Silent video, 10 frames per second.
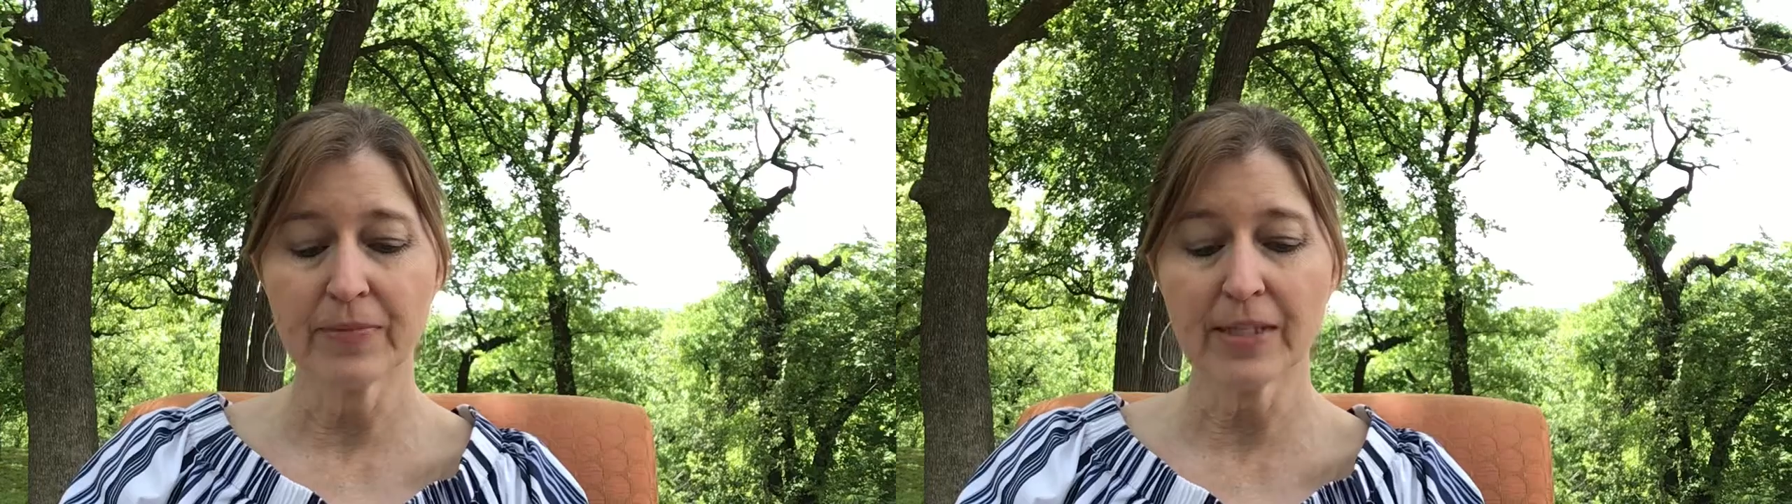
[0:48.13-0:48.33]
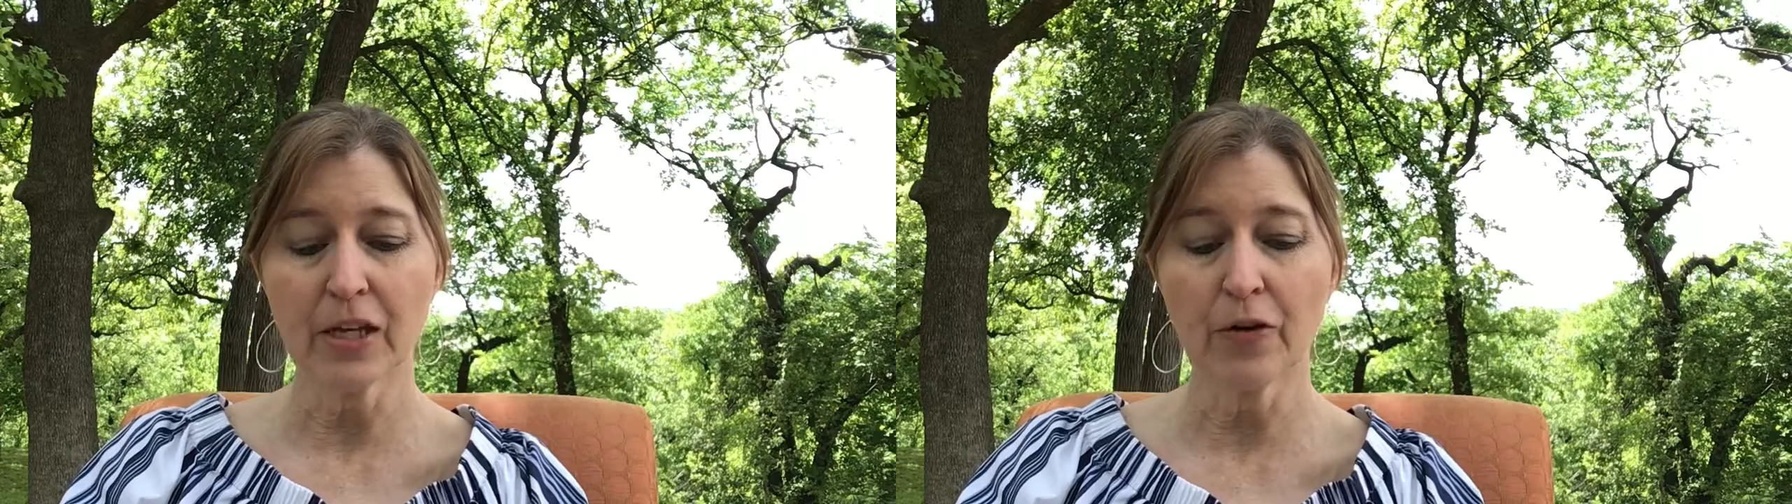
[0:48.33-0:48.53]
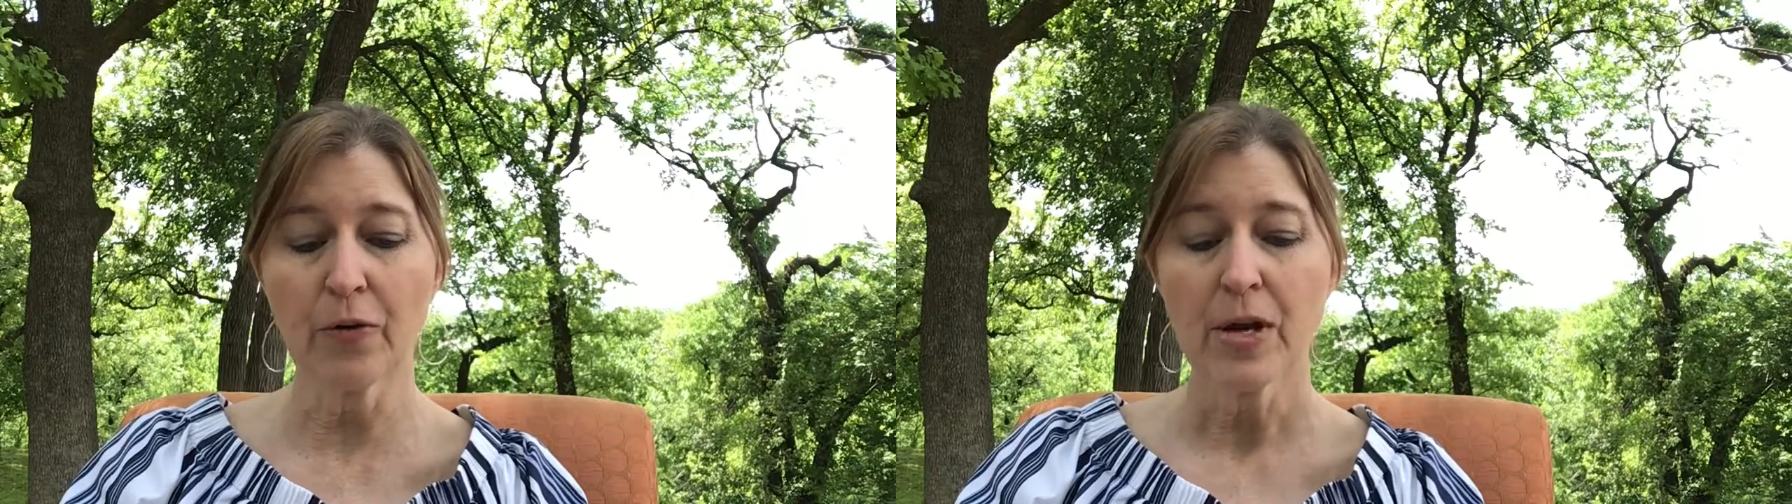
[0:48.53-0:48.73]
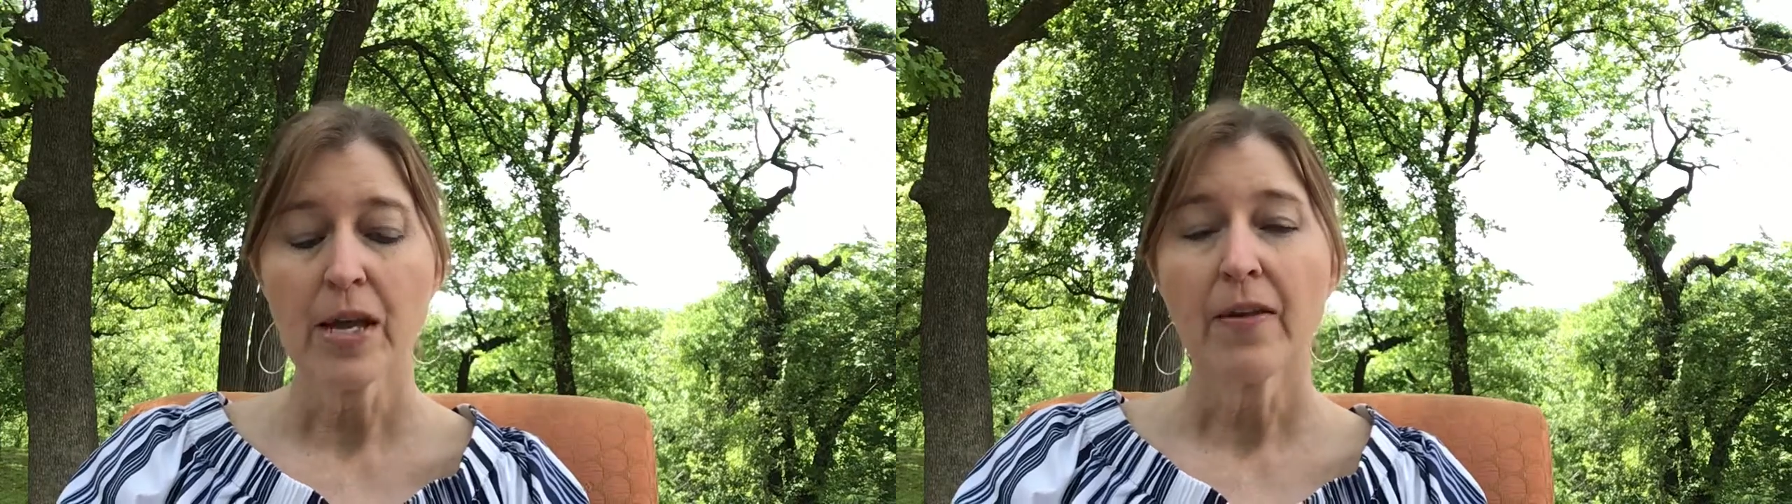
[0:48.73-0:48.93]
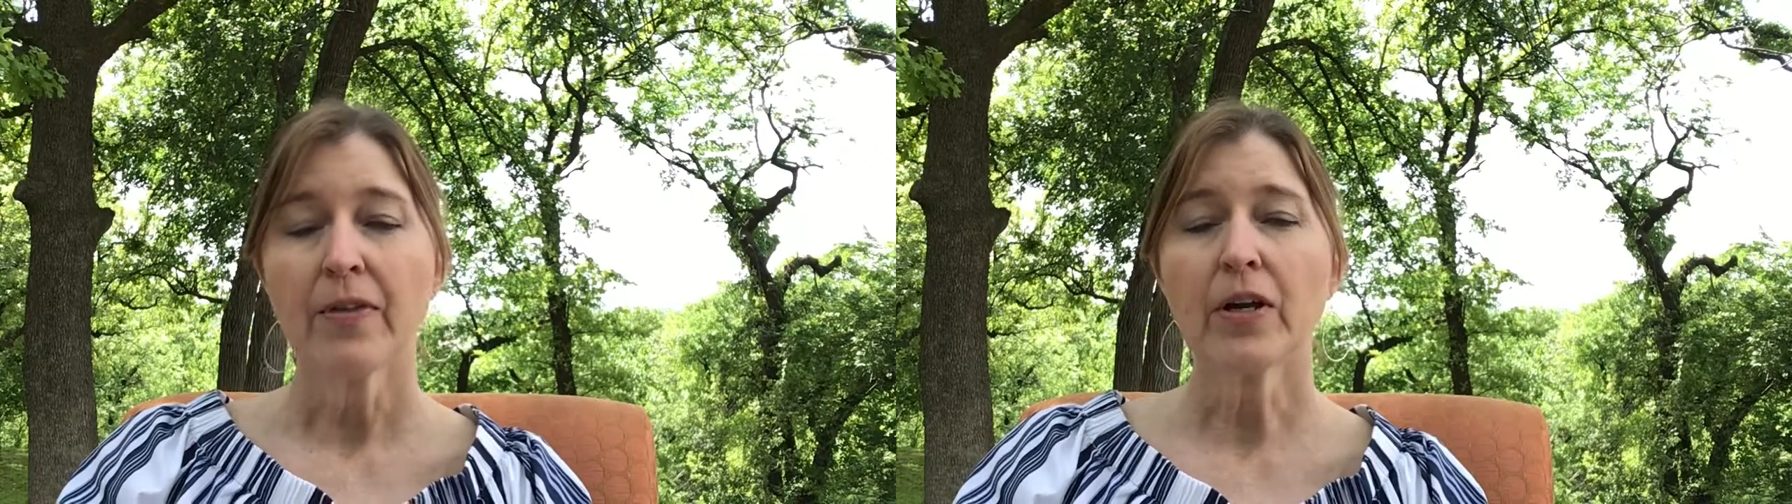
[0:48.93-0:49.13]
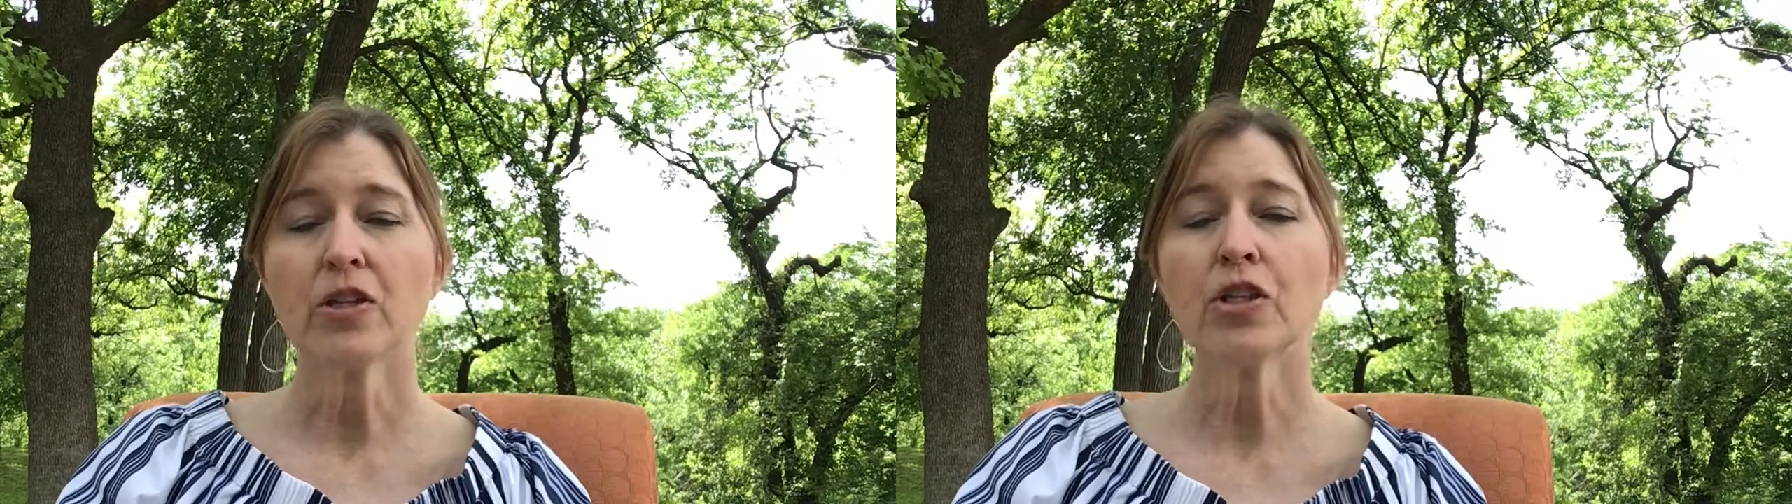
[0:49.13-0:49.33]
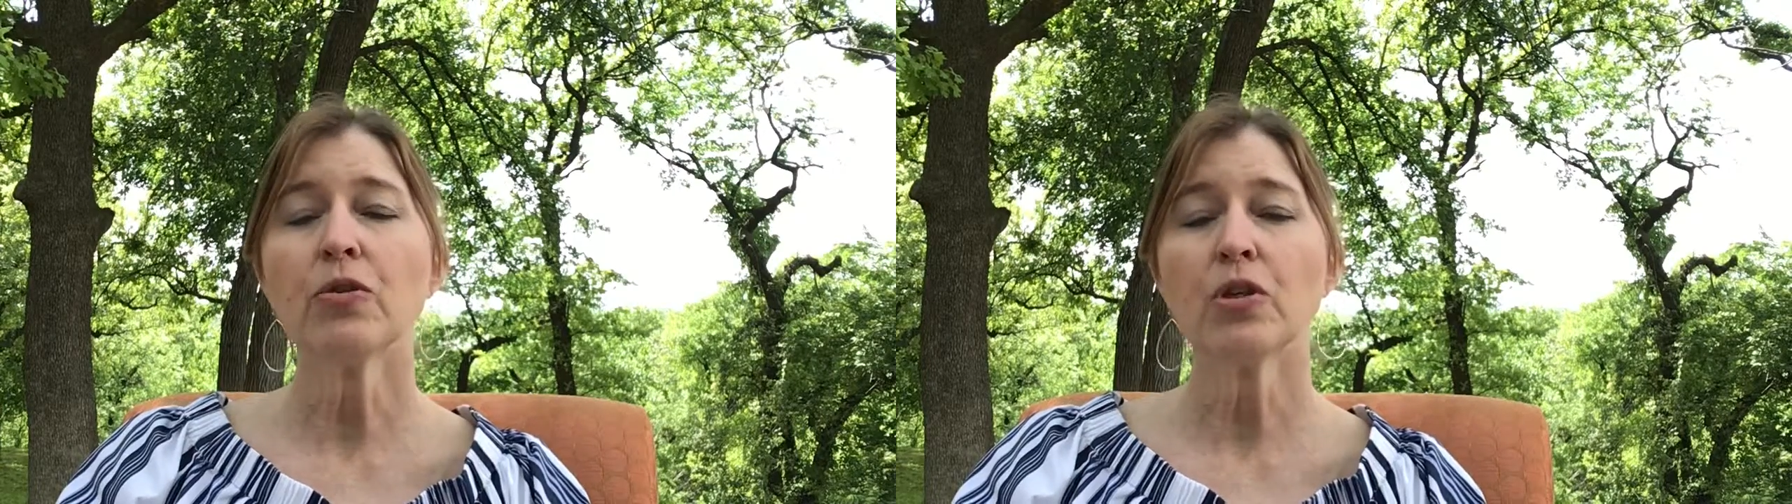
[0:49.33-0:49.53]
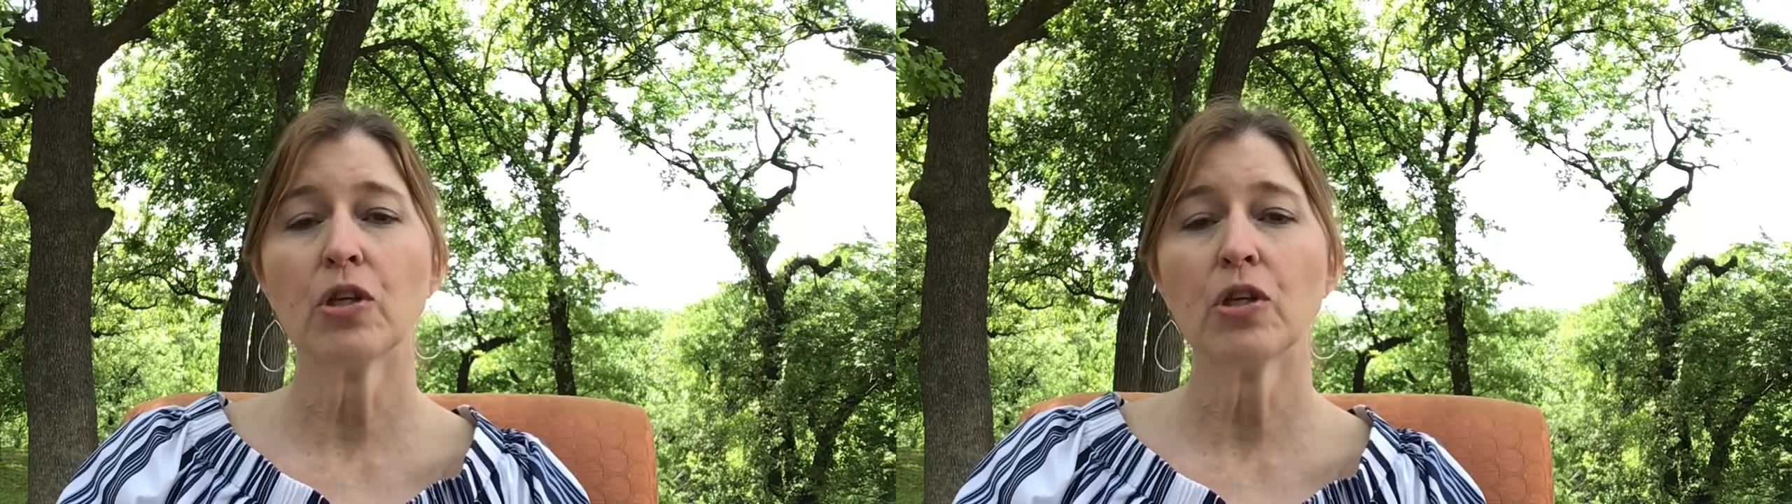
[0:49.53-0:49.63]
So there are two